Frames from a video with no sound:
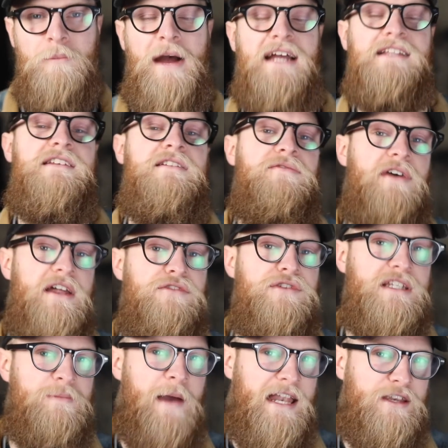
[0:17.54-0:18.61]
back to the
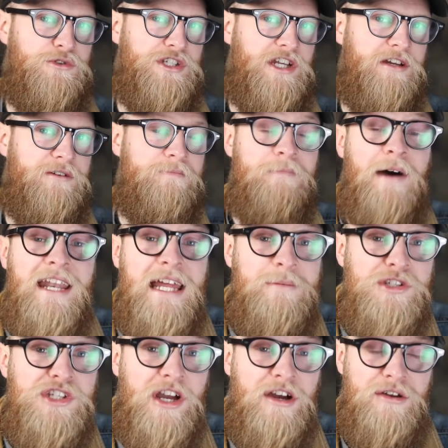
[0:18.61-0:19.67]
Fenrir Spaniel Show. My
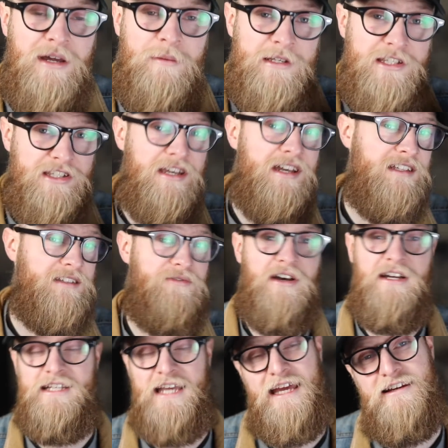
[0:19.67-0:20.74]
name's Joe and I'm a
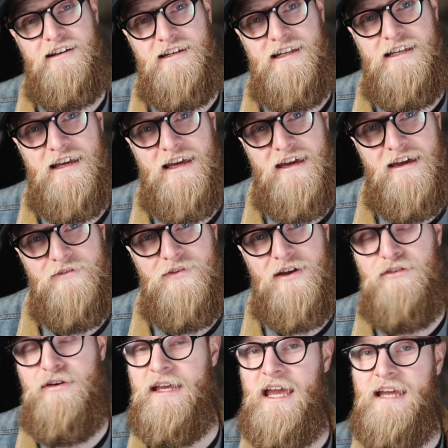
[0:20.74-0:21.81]
certified canine leader here at
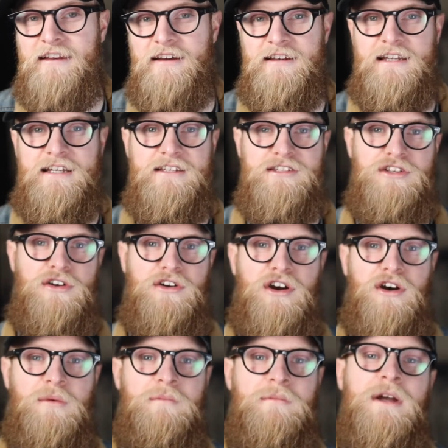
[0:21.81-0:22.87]

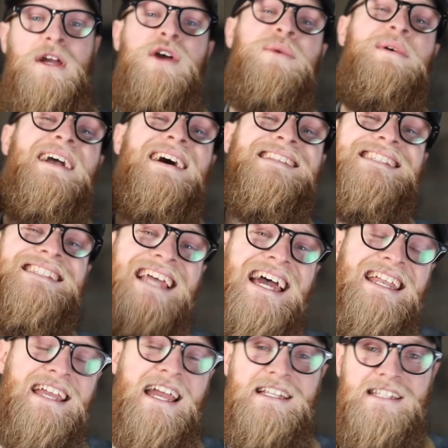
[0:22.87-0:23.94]
FenrirCanineLeaders.com. We are
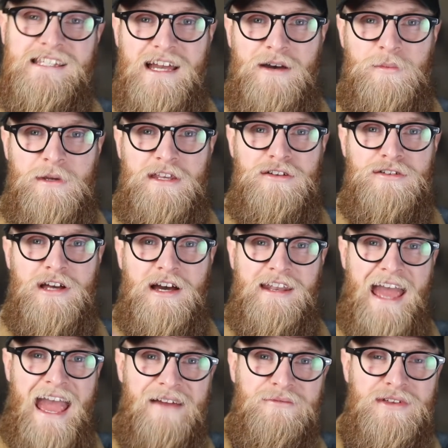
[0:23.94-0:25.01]
dedicated to helping you
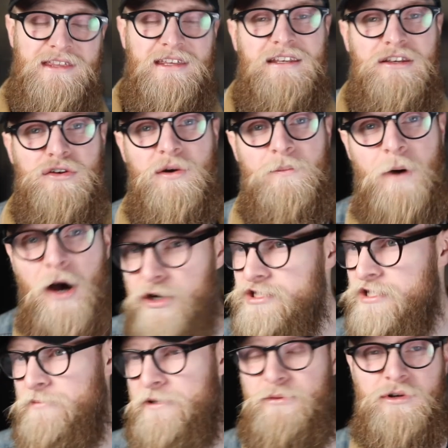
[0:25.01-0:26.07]
learn everything you could
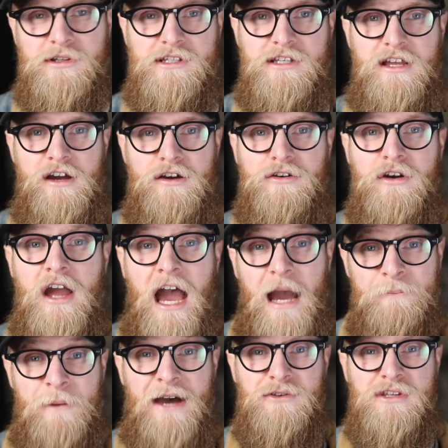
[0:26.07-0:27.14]
possibly want to know
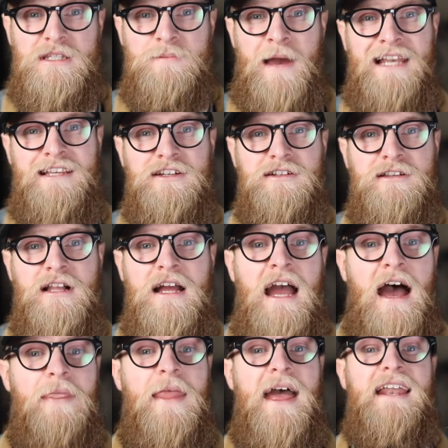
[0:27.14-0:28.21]
about the Spaniel
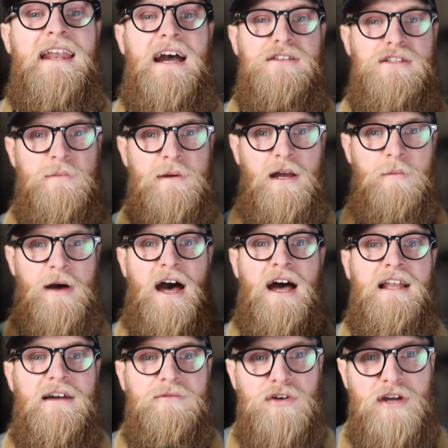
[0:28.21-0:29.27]
and then how to become a
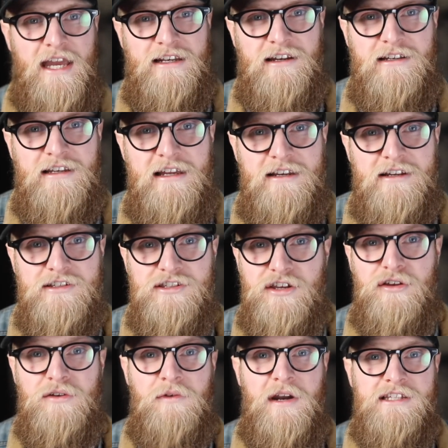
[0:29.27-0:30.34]
high-level canine leader so
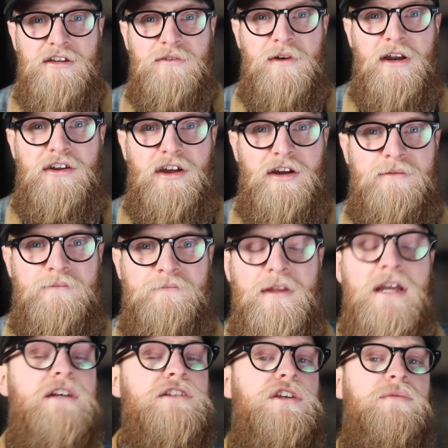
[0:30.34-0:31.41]
you can raise your very own.
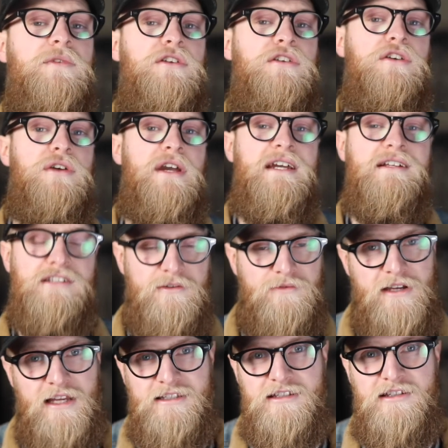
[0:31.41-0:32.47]
So if you're new here, don't
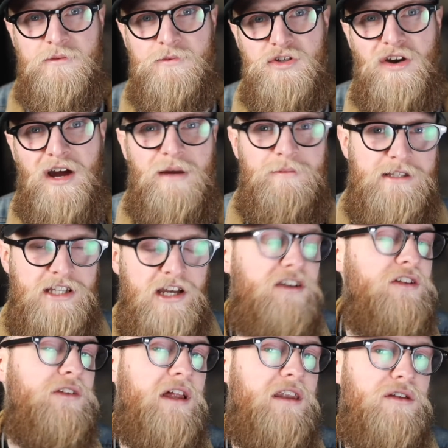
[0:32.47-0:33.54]
forget to subscribe and turn
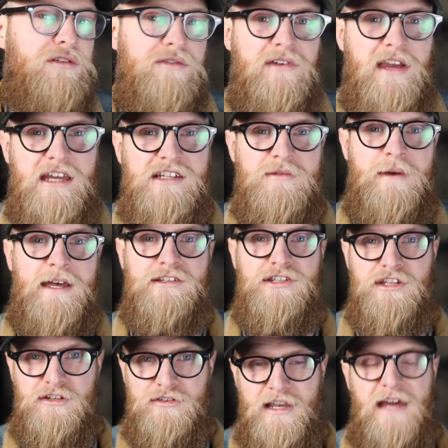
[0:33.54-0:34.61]
on that notification bell
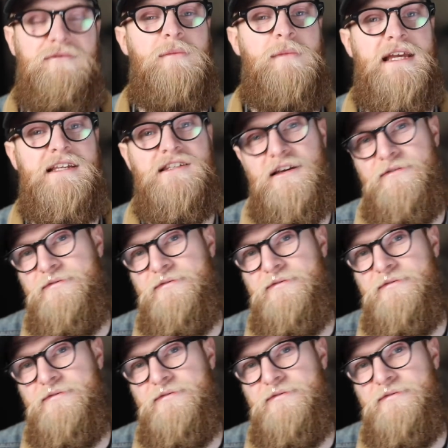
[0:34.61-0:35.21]
so you never miss a